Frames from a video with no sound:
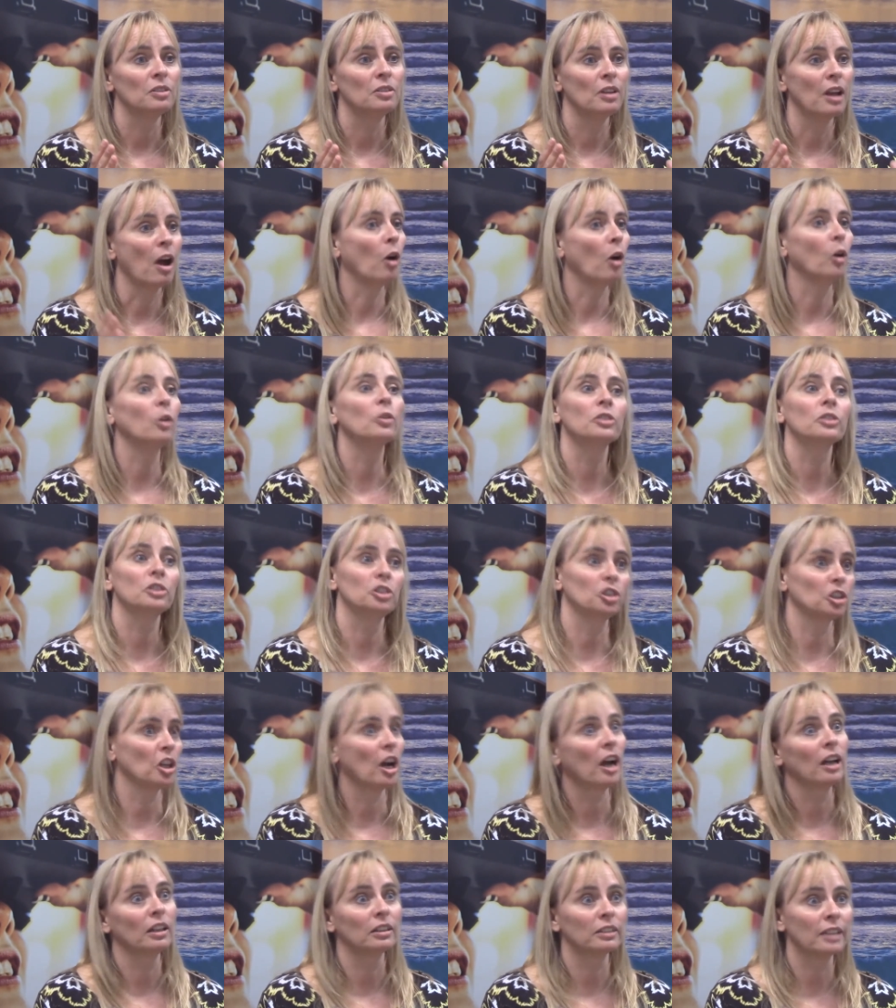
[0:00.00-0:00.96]
hold the
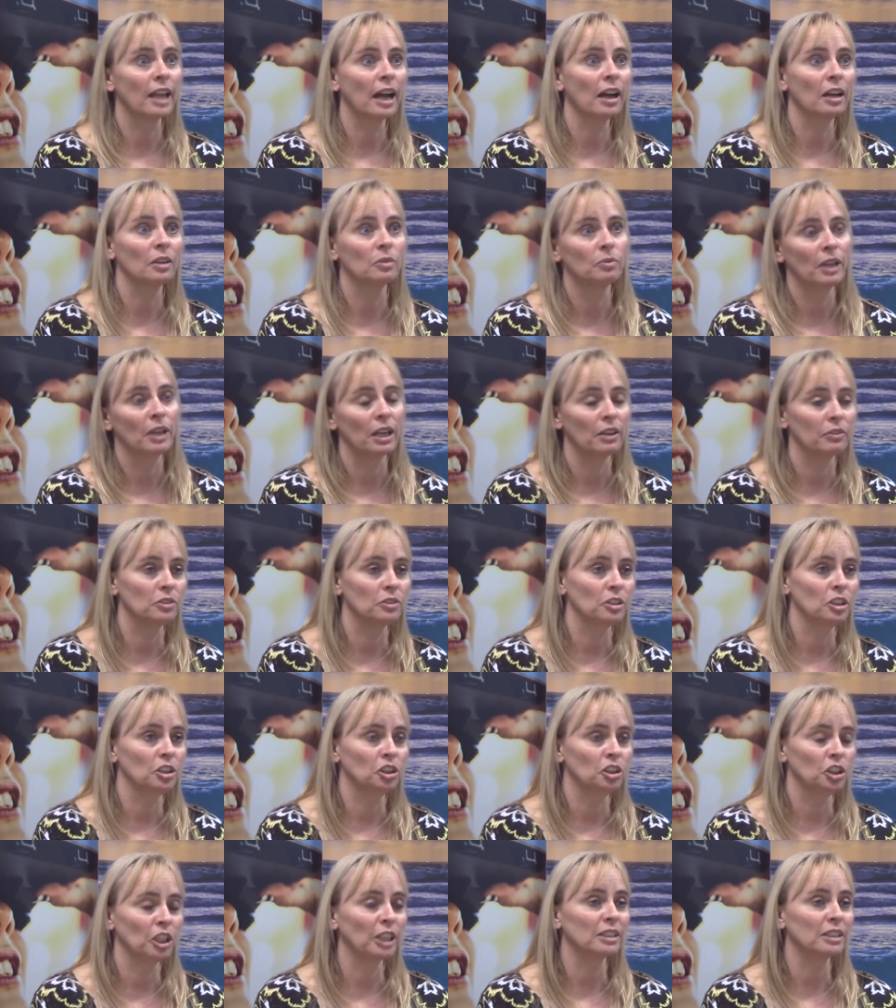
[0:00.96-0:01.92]
child down, we have to
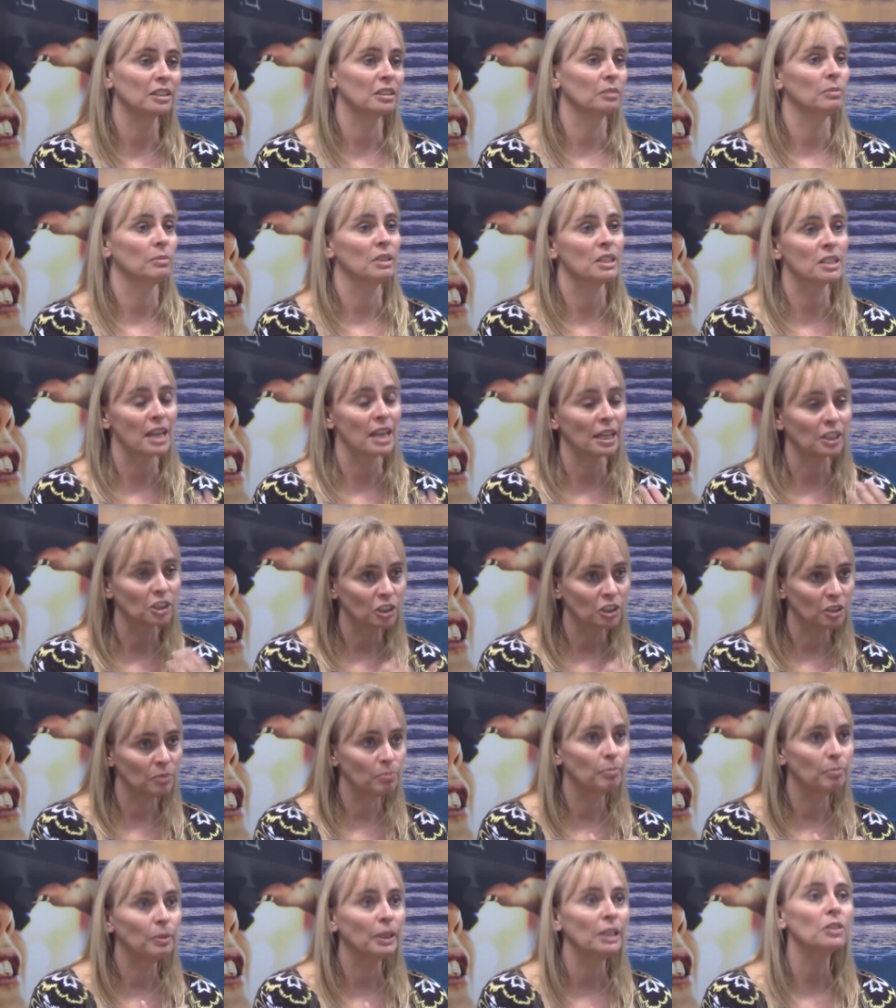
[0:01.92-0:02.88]
inject him. He's actually
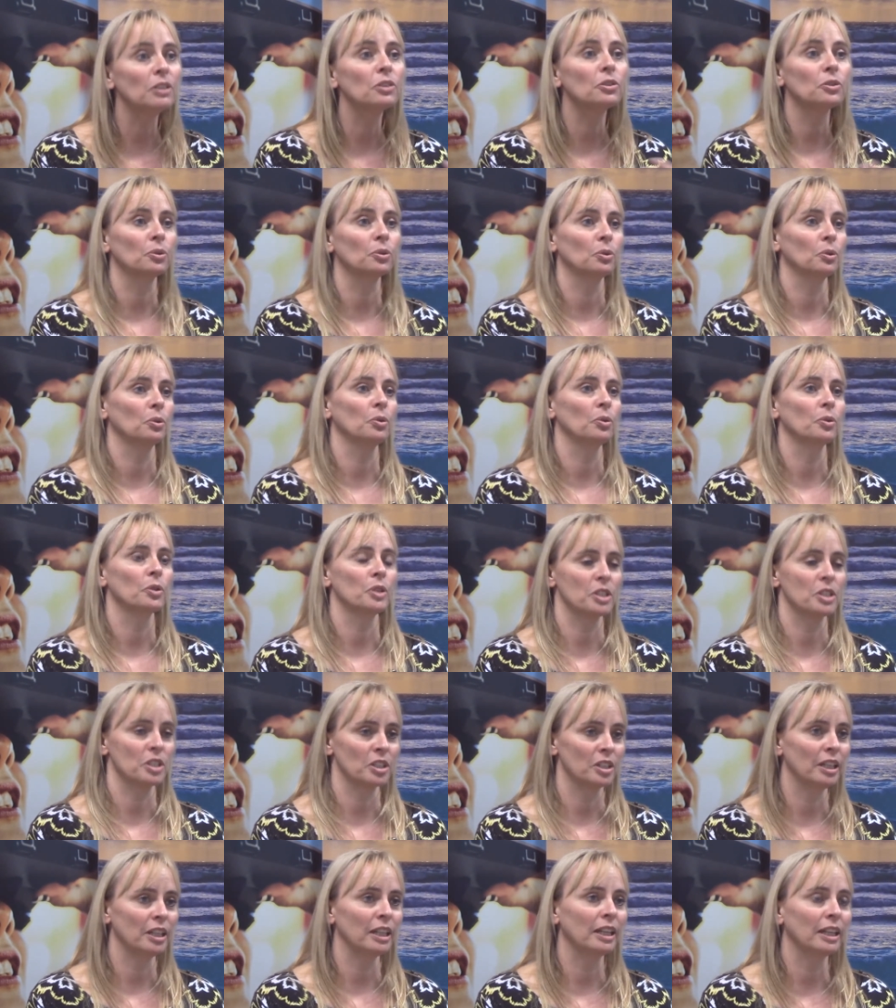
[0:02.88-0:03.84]
been through all
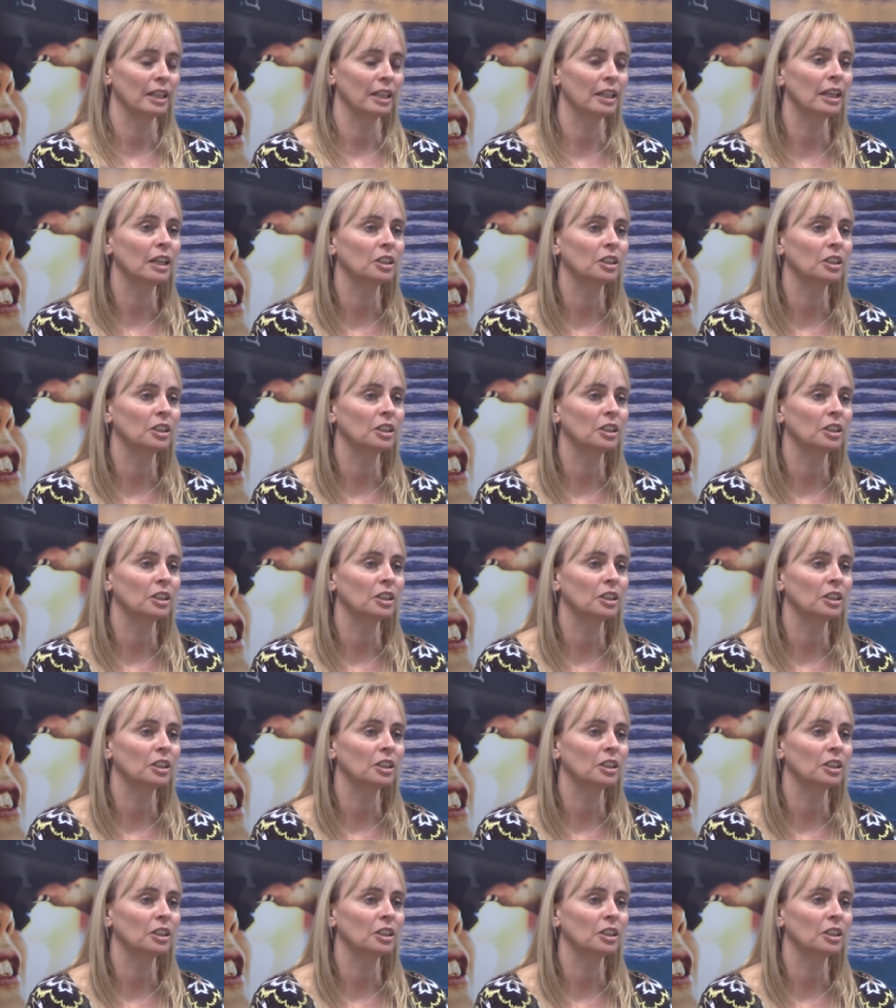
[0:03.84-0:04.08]
this and he can